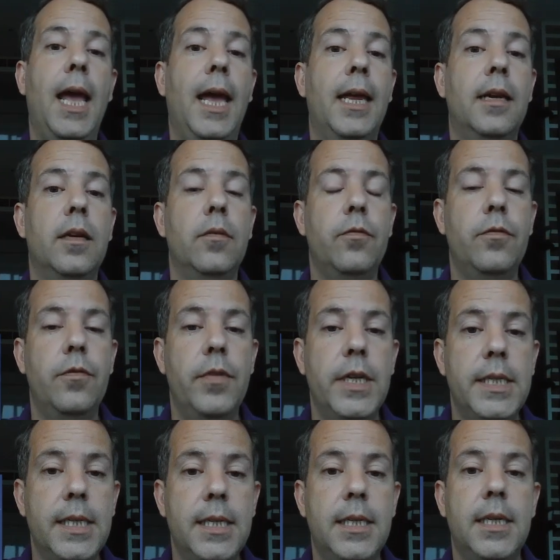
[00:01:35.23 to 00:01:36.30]
and
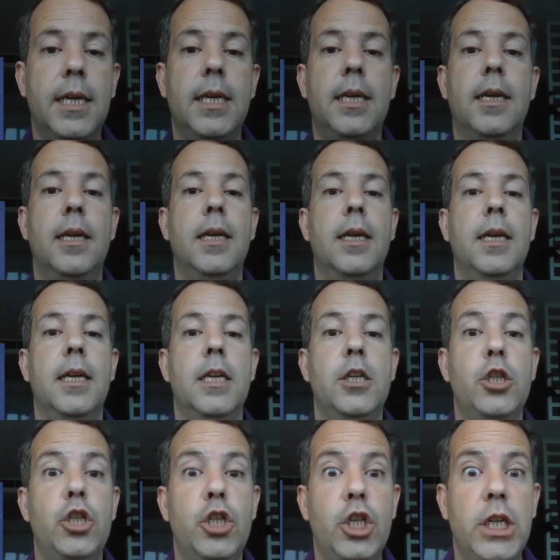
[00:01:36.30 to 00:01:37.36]
visited
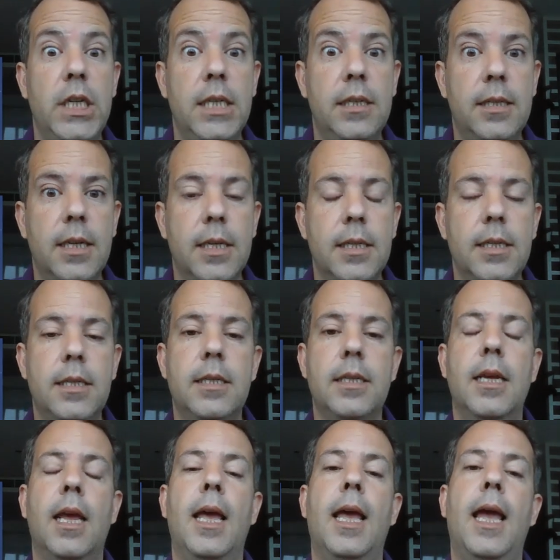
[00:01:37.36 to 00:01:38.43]

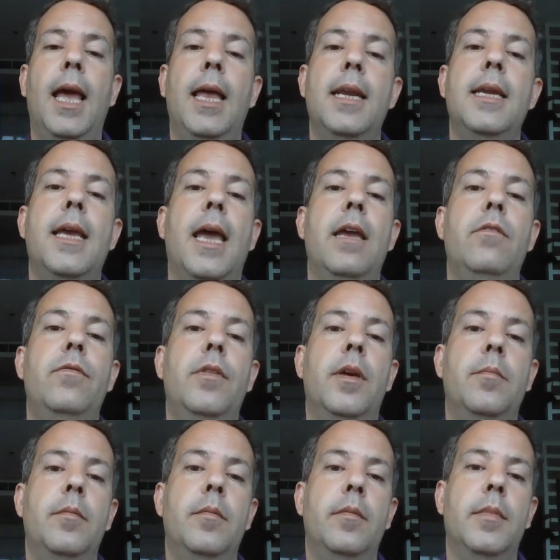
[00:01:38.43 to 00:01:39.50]
Jesus and gave
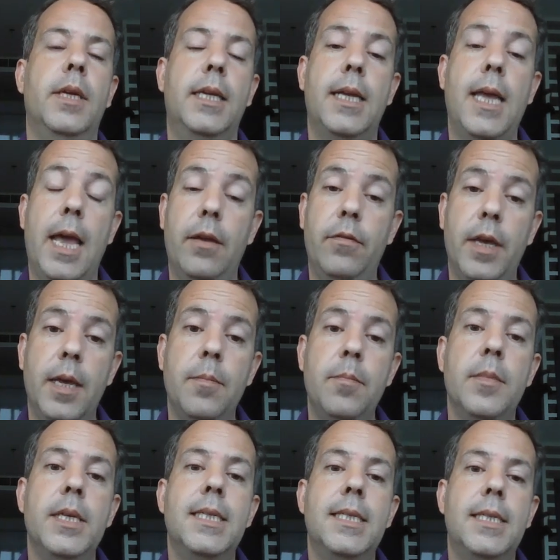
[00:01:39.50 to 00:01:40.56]

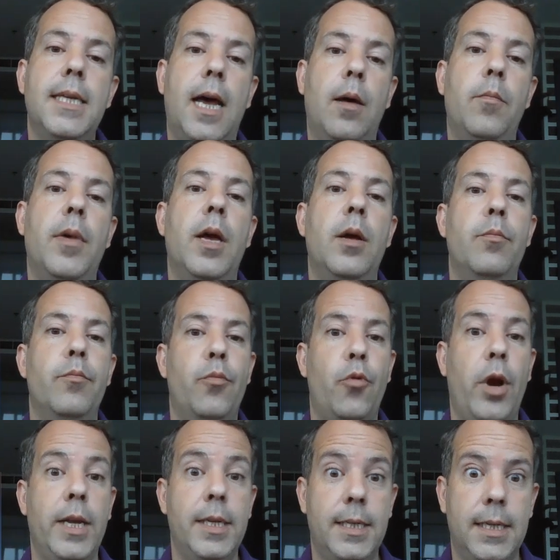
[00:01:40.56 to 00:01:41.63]
him some
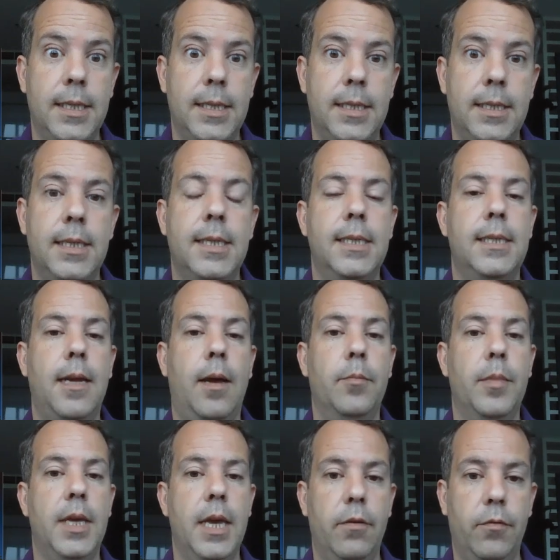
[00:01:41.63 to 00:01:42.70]
presents,
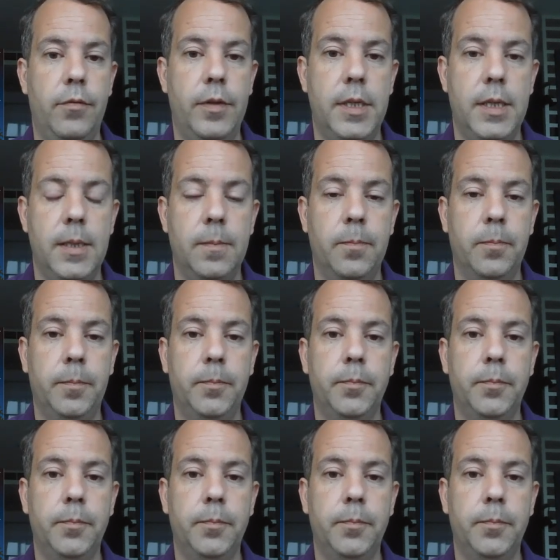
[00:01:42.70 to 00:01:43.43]
some gifts.